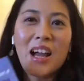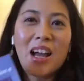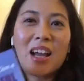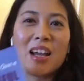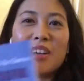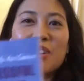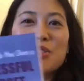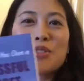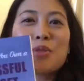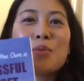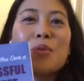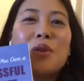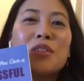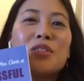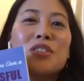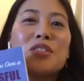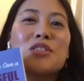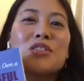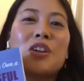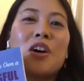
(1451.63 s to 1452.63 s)
I also
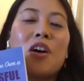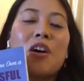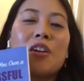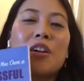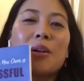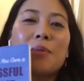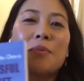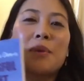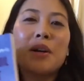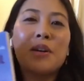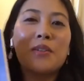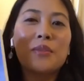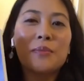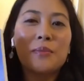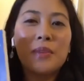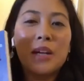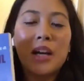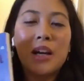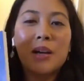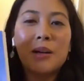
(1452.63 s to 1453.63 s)
want to talk
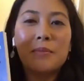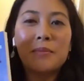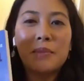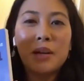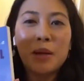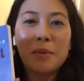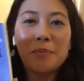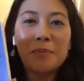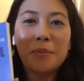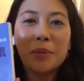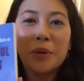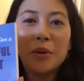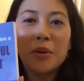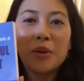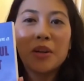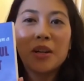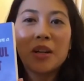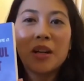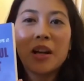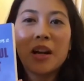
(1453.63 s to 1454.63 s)
about my
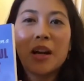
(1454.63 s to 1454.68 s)
book,